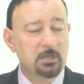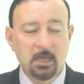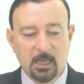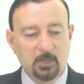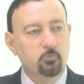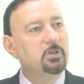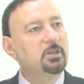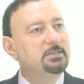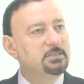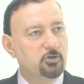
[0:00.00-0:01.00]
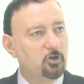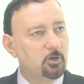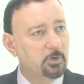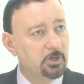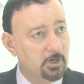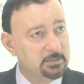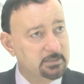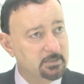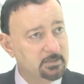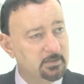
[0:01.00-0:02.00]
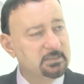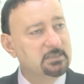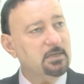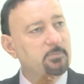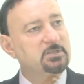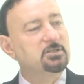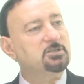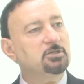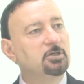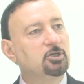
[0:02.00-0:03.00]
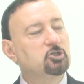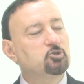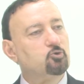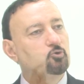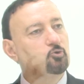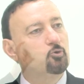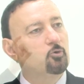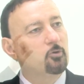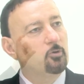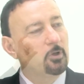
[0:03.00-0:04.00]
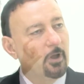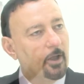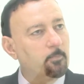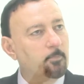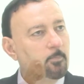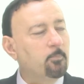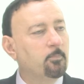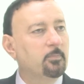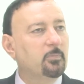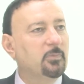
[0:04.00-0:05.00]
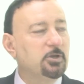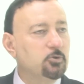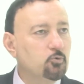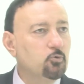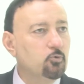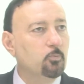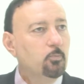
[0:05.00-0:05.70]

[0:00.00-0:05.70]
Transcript: And with this economic crisis, this is the message to the new